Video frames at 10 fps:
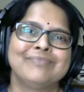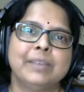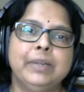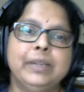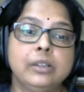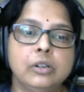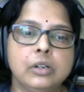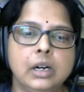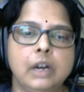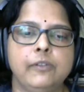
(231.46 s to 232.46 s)

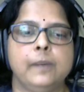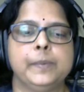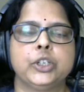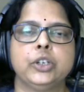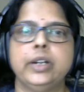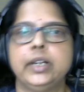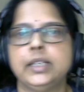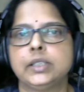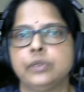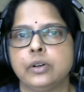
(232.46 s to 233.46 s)
plethora of
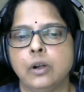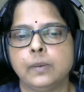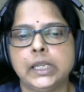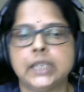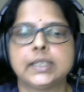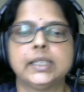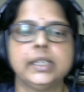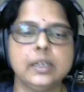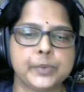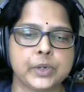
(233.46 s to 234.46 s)
opportunities for optical
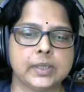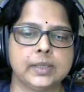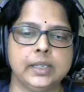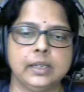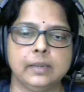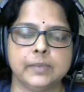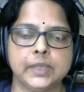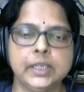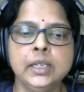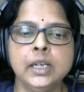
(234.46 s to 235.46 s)
signal processing comes
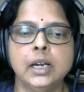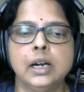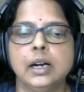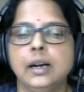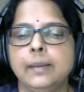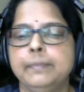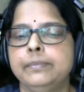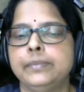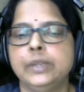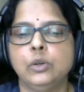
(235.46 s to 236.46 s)
in.
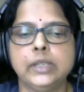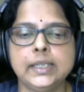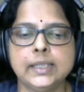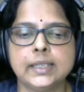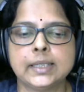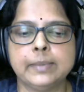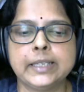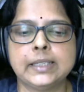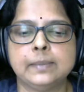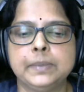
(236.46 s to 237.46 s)
These are some
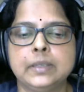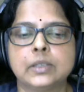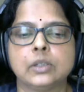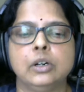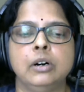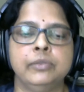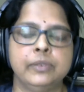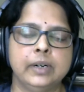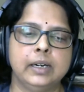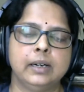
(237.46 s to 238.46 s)
examples of
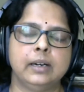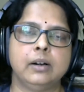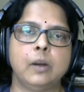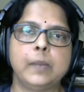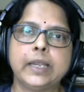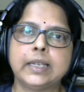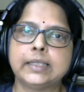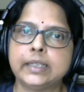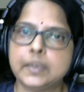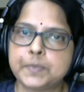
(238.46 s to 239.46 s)
optical
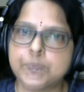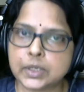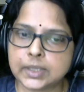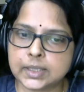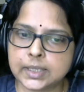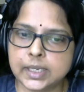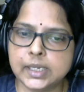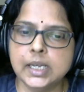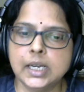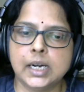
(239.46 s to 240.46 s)
signal processing
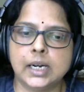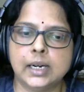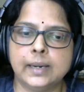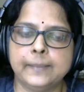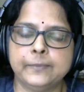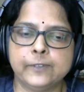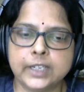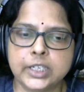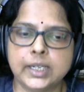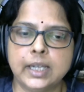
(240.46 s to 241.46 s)

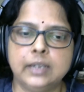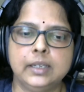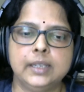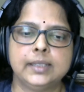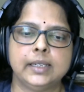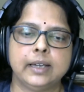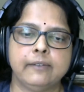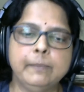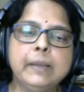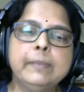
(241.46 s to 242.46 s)
functionalities that I have
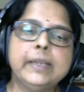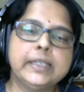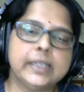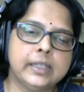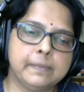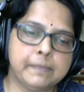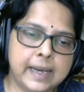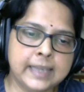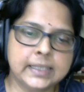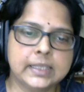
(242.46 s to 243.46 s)
implemented in the
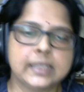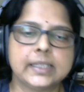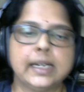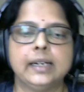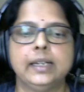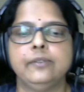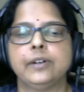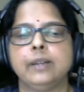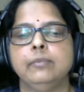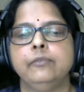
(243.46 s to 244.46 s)
past, starting
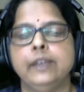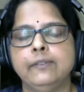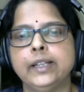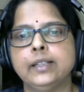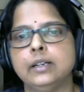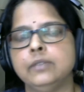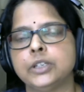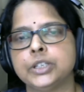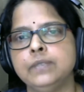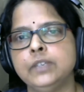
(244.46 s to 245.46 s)
from wavelength
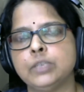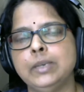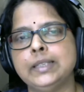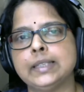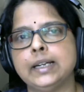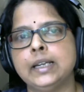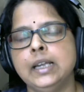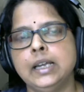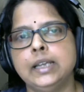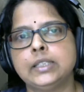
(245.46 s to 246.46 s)
conversion, which means that
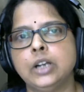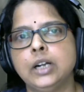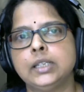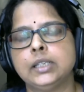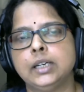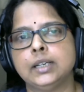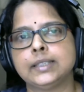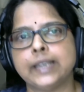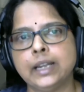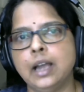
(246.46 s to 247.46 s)
it's not
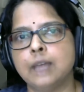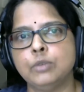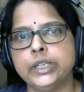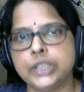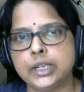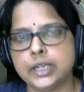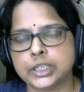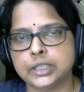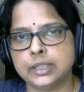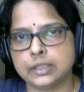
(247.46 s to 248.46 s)
second harmonic
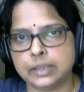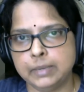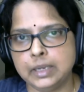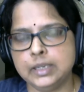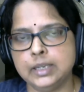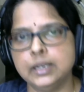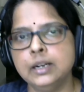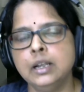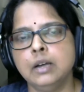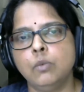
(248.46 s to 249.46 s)
generation that I mean here.
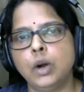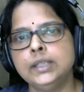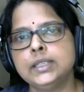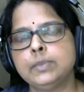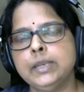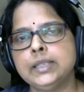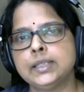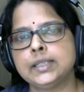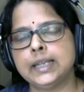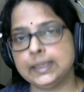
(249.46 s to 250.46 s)
What this means
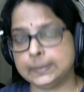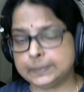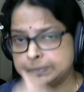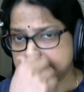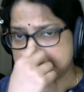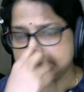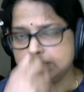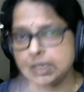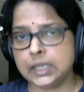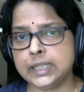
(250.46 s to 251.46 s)
is that,
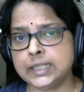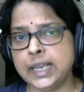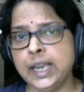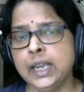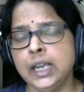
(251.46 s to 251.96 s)
let's say,